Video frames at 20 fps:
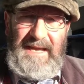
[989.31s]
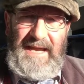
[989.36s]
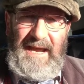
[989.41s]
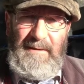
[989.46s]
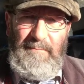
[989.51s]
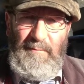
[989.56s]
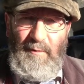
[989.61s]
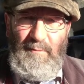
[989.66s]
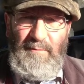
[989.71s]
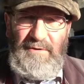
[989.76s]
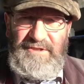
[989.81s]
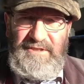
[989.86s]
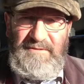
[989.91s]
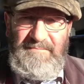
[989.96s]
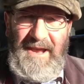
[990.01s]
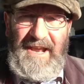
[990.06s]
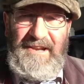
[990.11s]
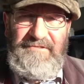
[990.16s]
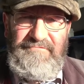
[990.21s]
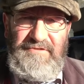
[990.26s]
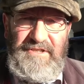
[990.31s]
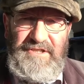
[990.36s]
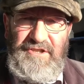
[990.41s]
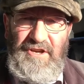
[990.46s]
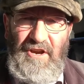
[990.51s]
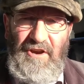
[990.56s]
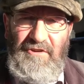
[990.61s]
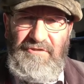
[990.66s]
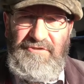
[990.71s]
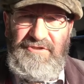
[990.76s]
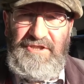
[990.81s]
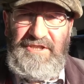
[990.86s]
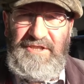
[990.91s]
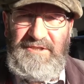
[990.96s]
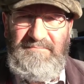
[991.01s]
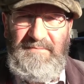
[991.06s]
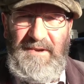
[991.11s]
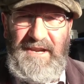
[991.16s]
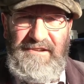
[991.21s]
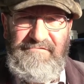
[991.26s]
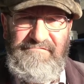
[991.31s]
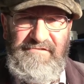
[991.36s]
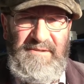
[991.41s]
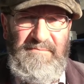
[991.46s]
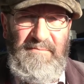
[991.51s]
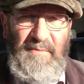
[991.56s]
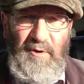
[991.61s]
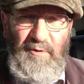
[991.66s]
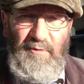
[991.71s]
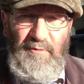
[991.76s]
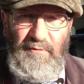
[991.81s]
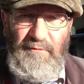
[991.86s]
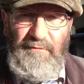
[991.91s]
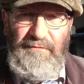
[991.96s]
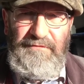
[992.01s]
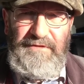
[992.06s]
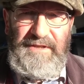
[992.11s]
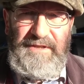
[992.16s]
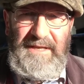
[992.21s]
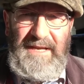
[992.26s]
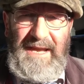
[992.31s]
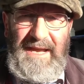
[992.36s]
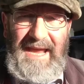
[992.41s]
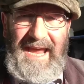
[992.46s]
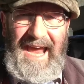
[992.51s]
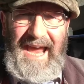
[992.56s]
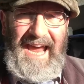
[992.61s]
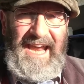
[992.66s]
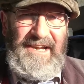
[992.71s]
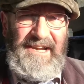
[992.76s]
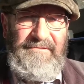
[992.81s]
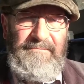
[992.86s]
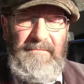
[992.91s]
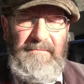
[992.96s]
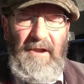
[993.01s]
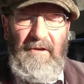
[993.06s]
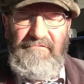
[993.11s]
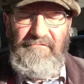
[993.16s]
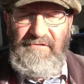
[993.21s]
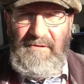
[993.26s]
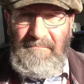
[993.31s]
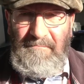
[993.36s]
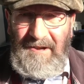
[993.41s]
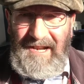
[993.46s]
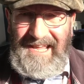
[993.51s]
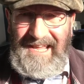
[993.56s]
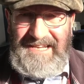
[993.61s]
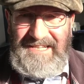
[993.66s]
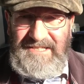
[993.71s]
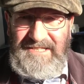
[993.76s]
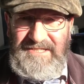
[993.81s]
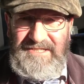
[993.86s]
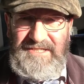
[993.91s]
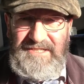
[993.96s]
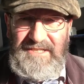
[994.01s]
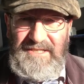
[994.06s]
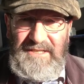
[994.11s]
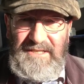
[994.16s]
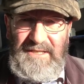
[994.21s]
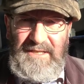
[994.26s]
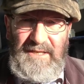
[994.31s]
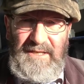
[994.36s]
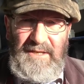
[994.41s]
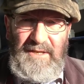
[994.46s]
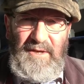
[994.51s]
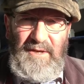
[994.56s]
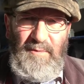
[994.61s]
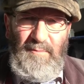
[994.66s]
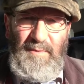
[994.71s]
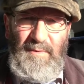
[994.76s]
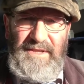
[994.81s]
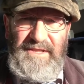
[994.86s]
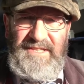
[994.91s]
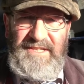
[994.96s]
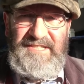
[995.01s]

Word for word: and what was the battery charger has been removed and replaced with a